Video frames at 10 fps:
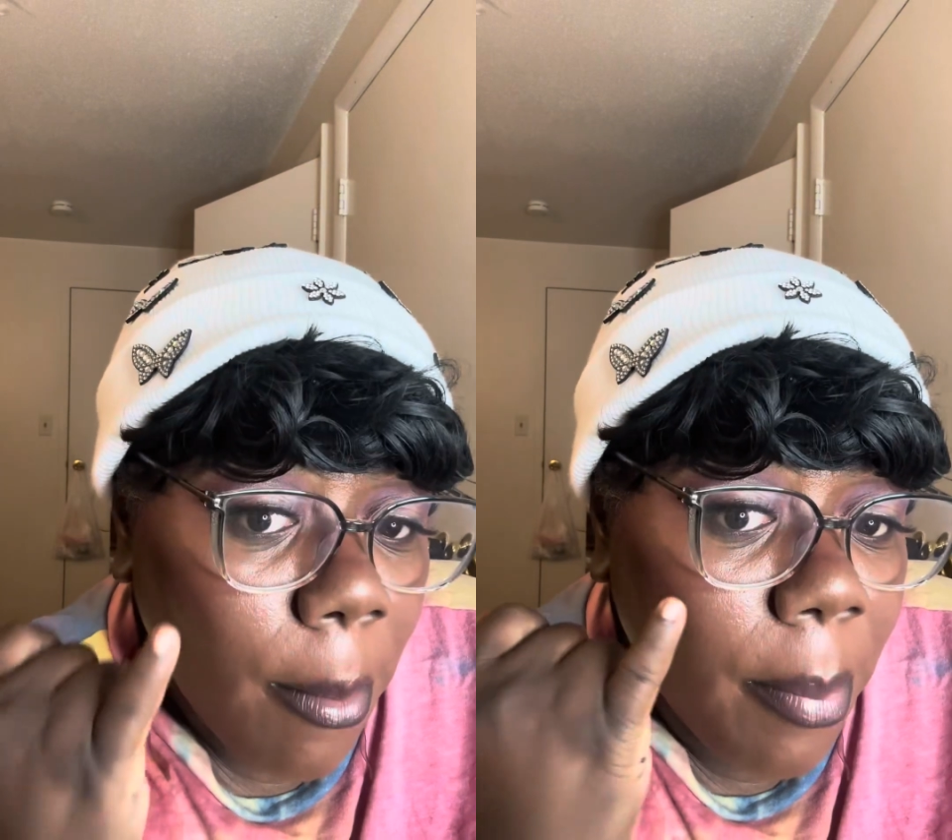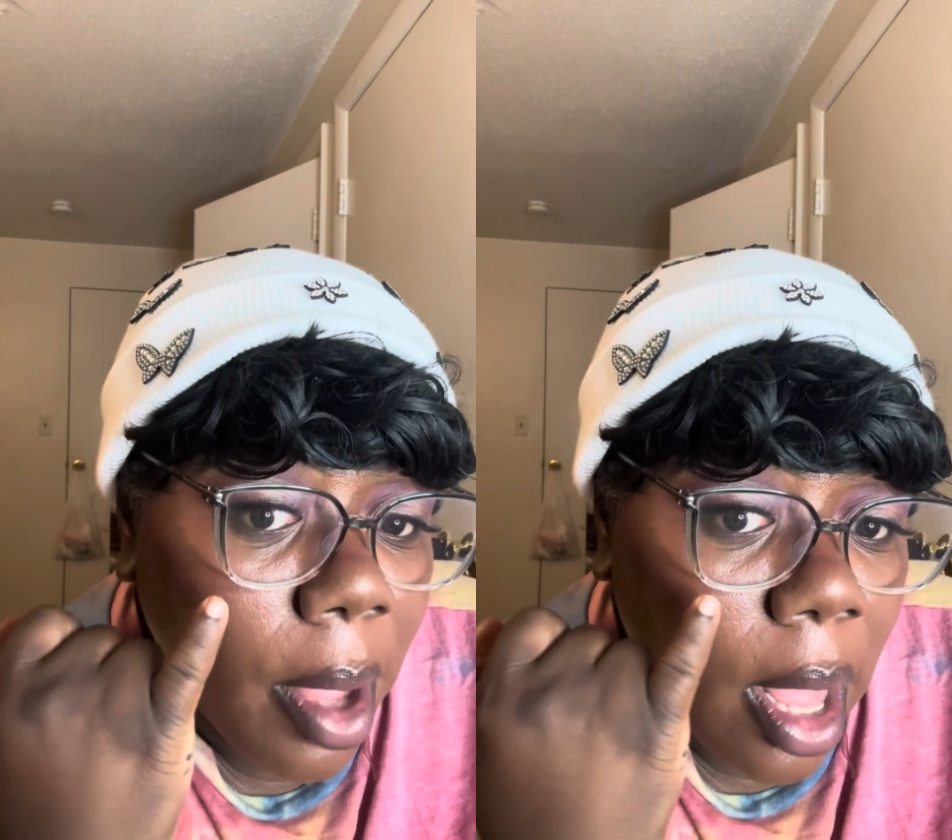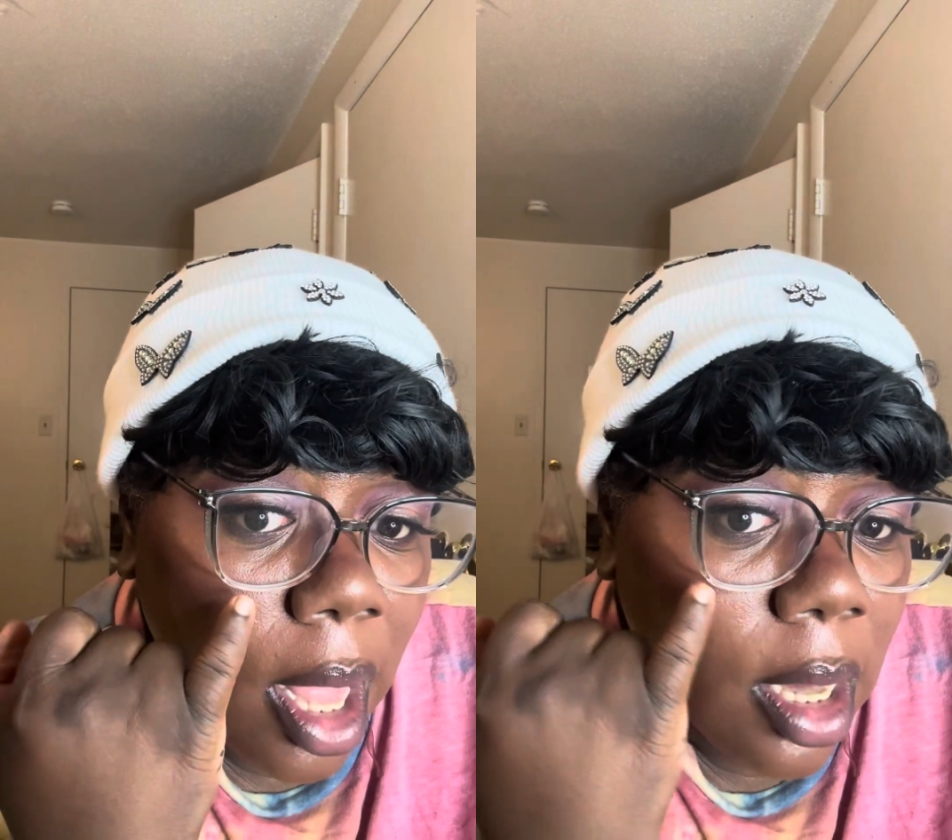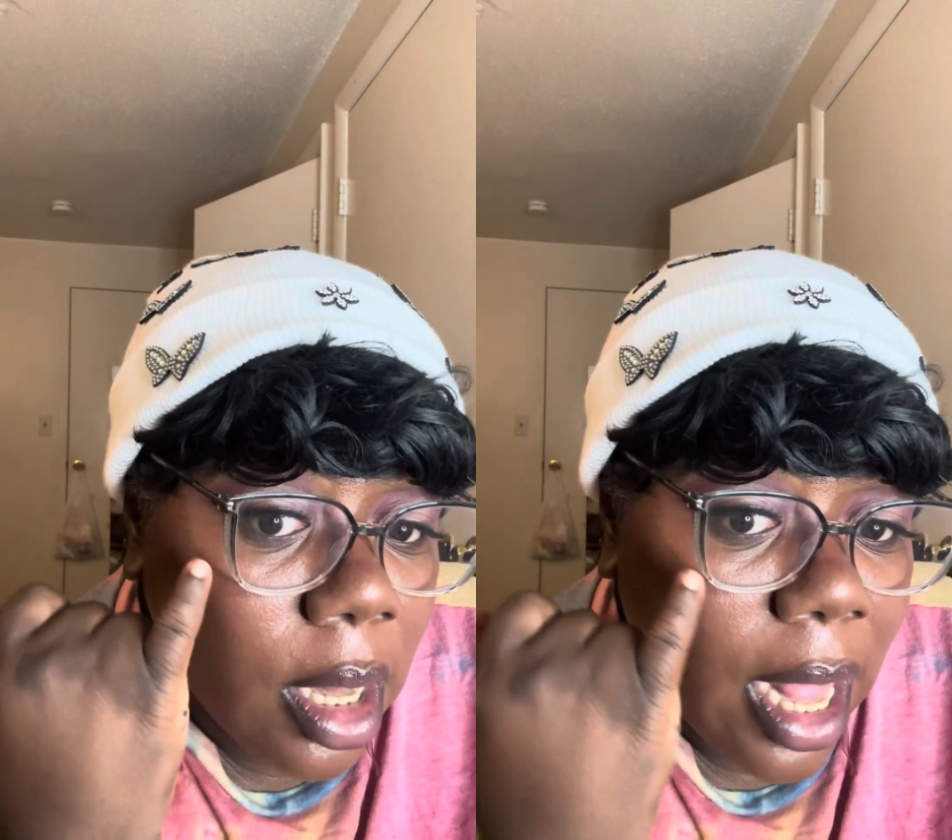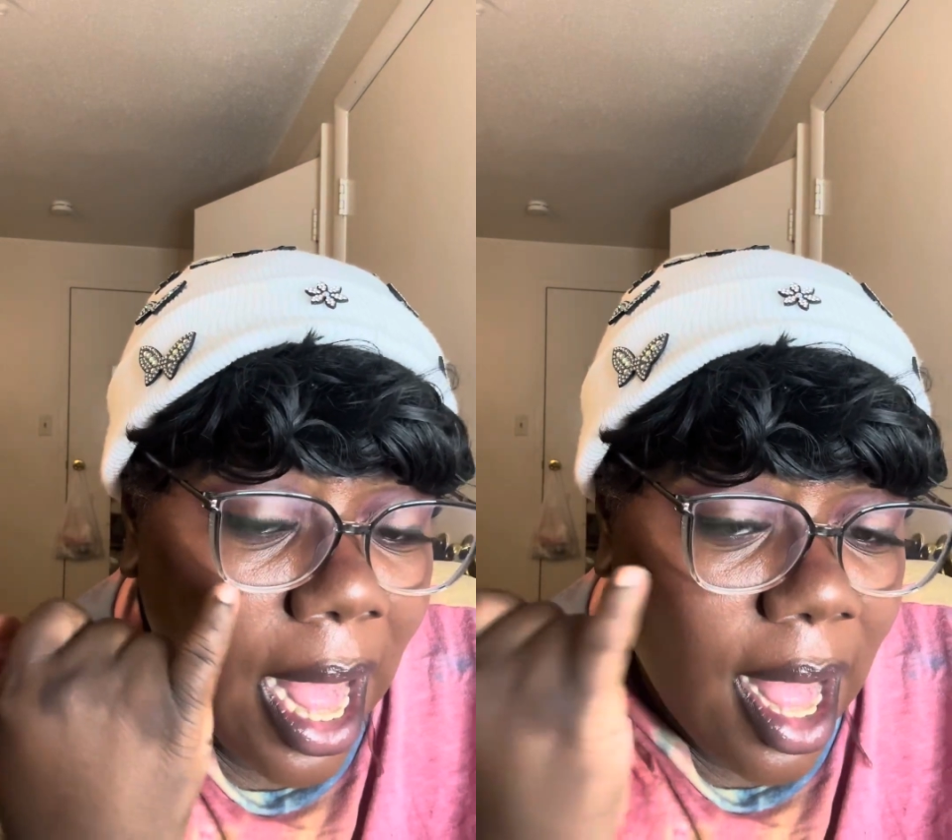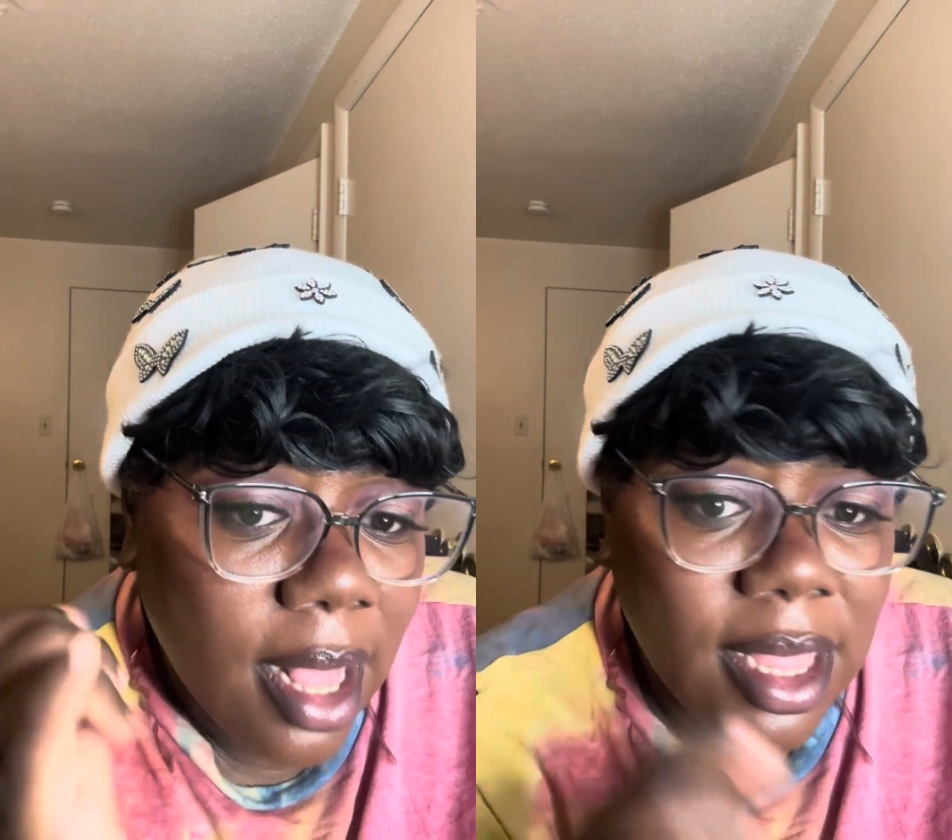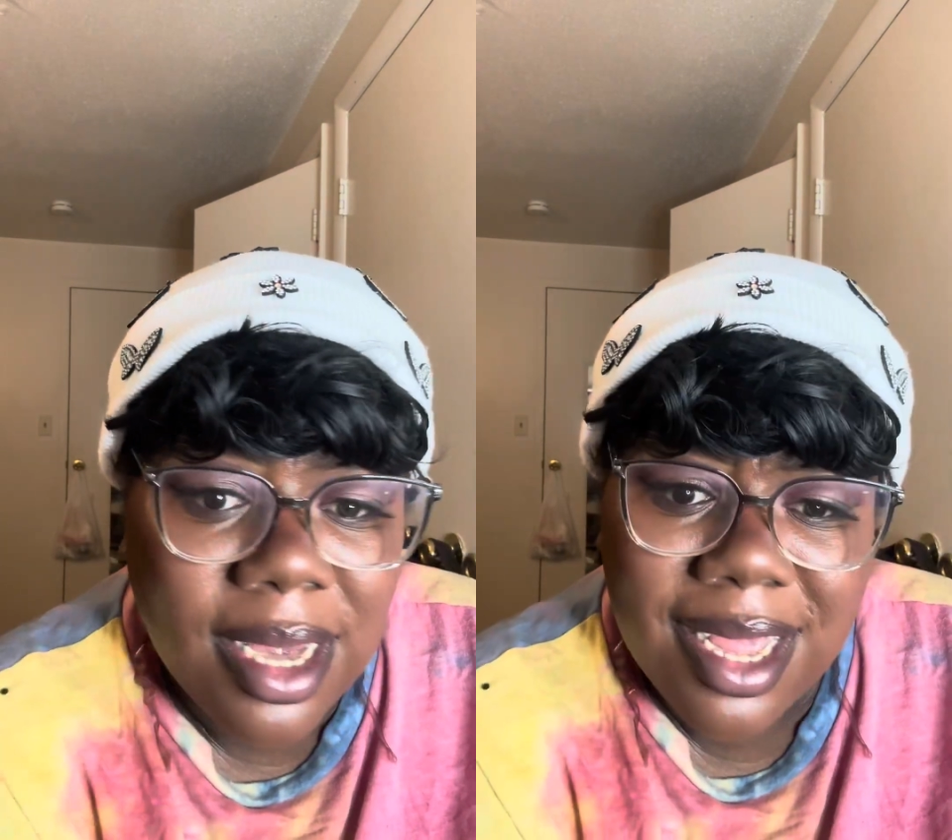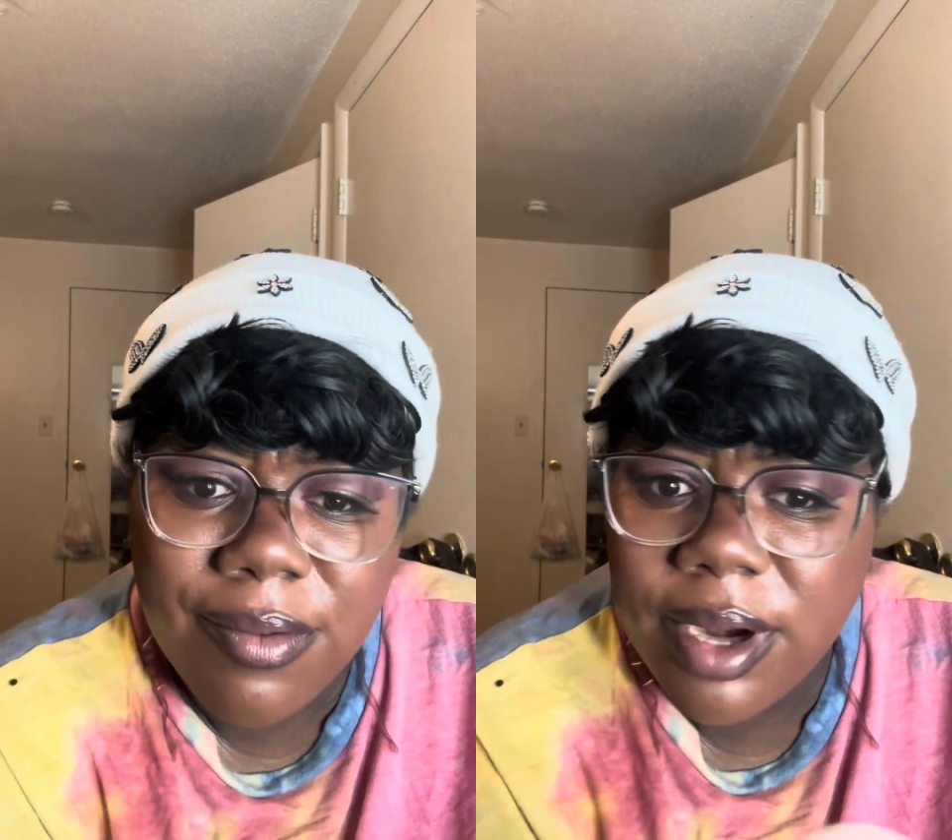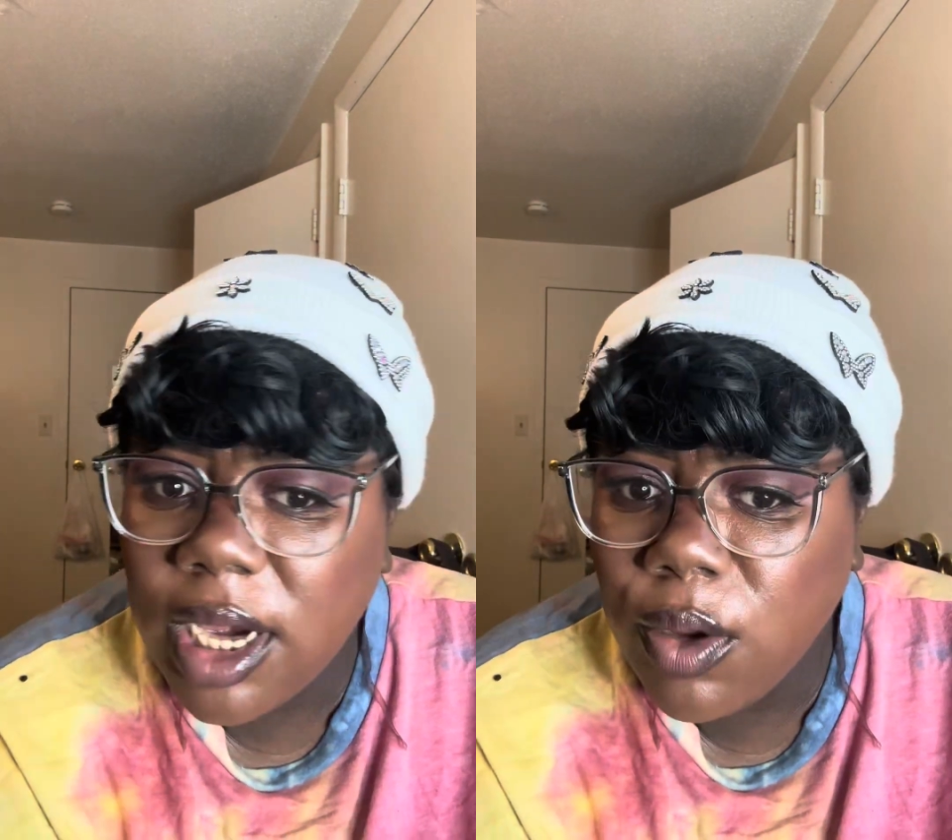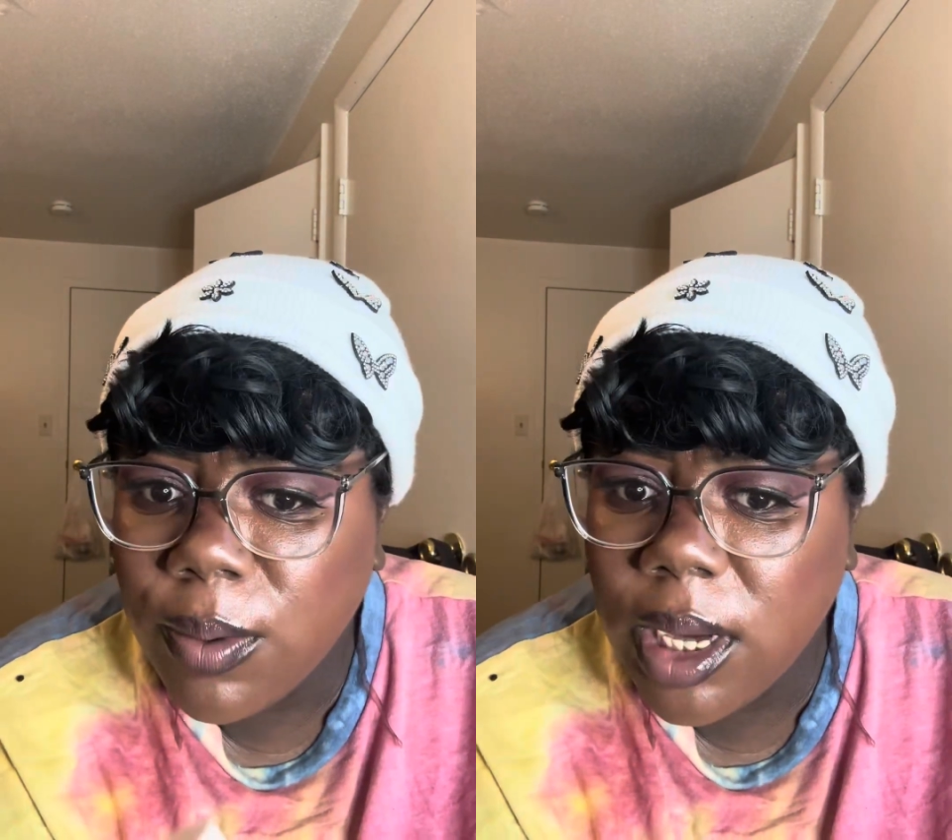But under the eyes, it did
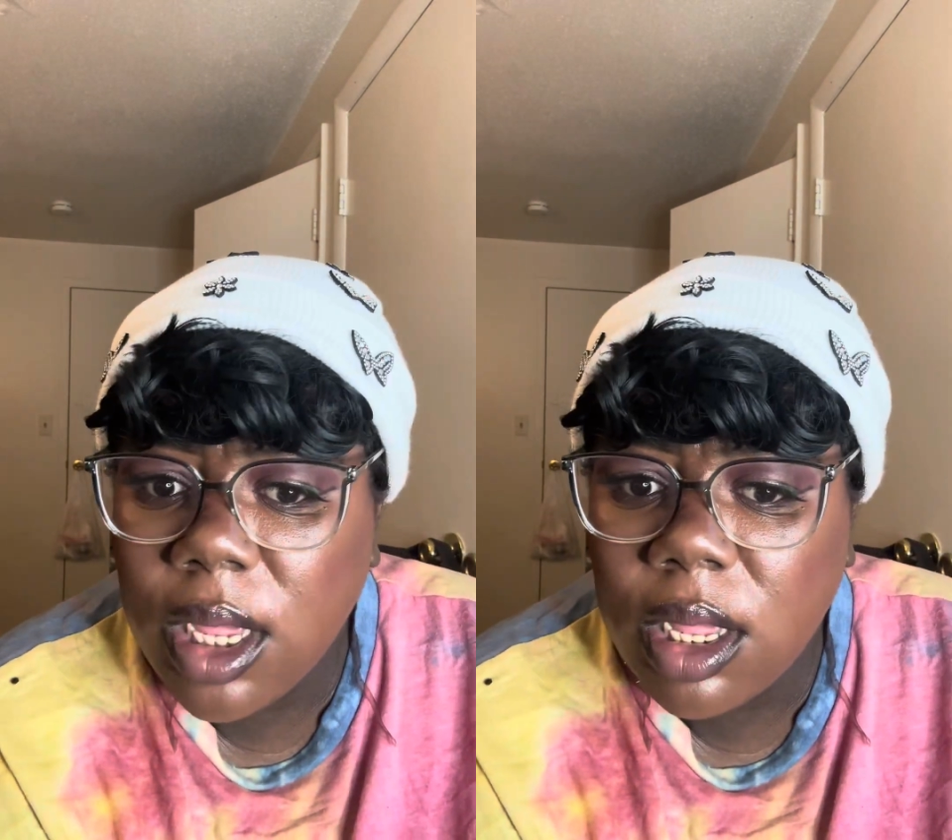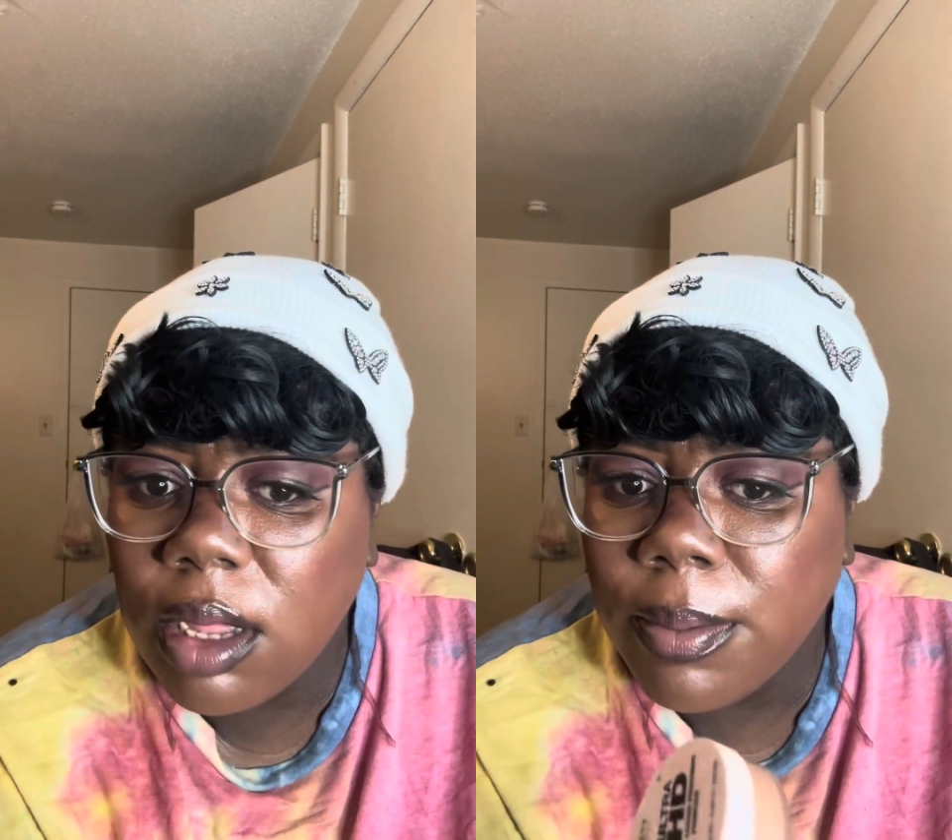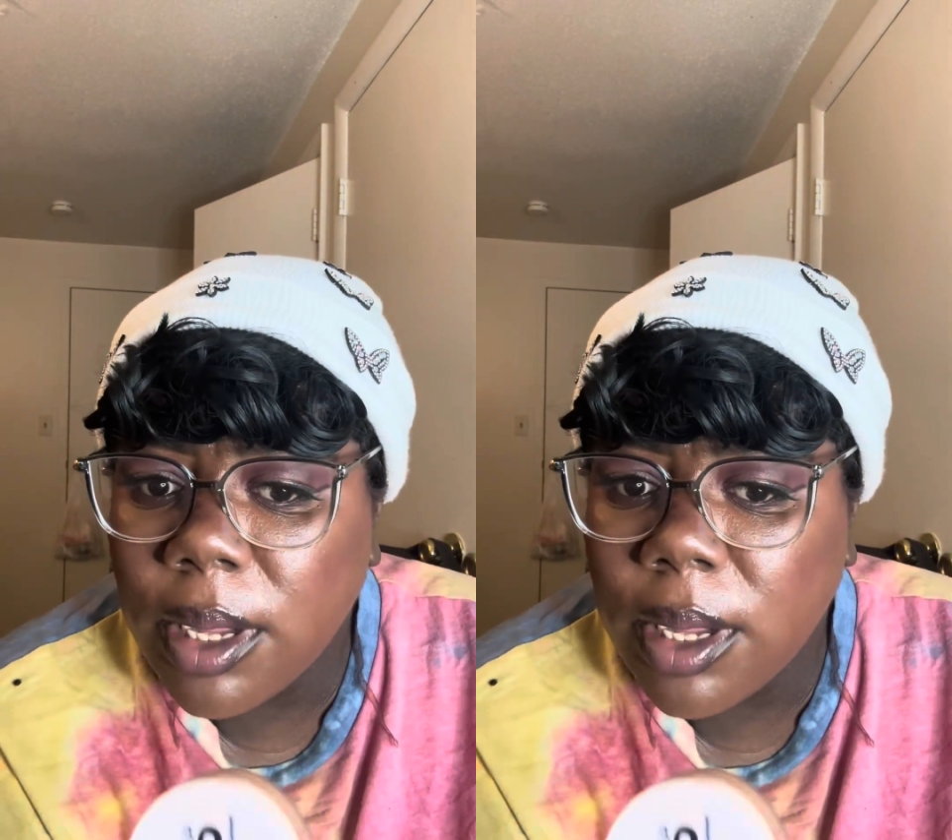really do really good.